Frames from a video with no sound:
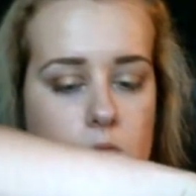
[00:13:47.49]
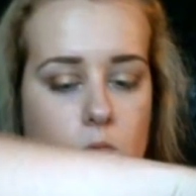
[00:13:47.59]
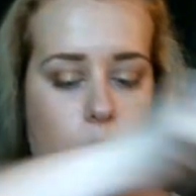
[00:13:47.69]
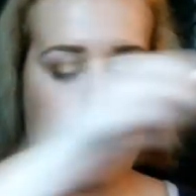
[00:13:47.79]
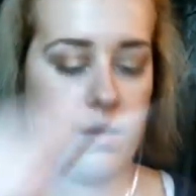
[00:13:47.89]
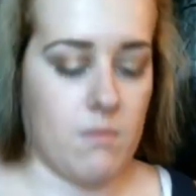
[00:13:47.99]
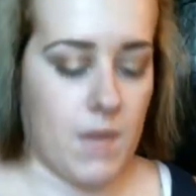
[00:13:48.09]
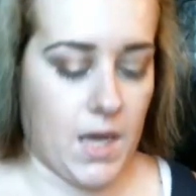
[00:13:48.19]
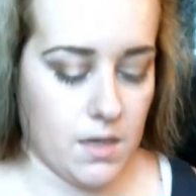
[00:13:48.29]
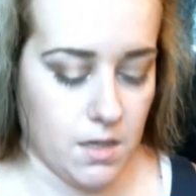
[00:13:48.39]
white
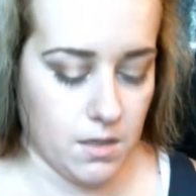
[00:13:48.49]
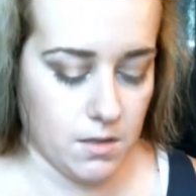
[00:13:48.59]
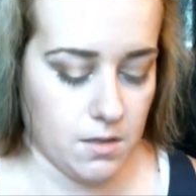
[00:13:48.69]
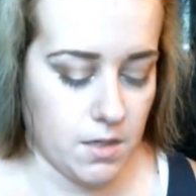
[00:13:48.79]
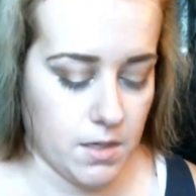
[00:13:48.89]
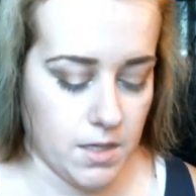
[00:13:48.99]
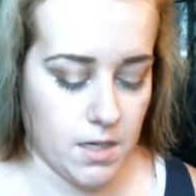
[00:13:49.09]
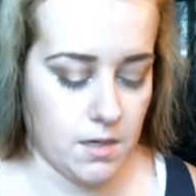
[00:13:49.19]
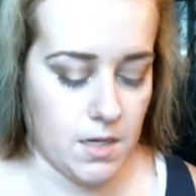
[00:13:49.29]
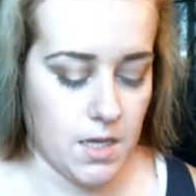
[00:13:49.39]
matte color.
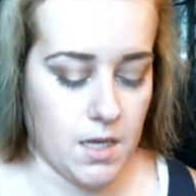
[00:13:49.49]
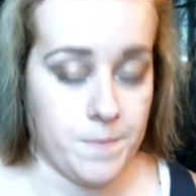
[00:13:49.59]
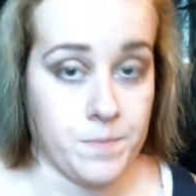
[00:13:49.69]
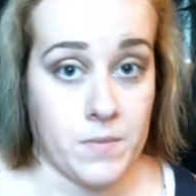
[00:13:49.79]
Again, a